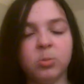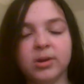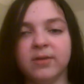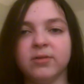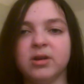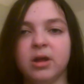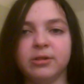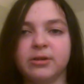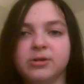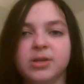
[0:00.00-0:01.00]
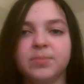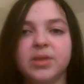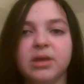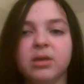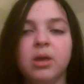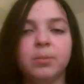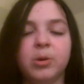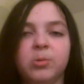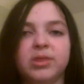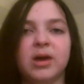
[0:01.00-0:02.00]
whatever color or something,
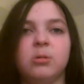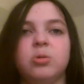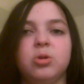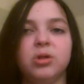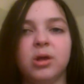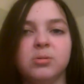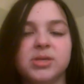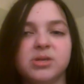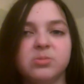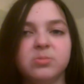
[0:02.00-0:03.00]
but without clothes.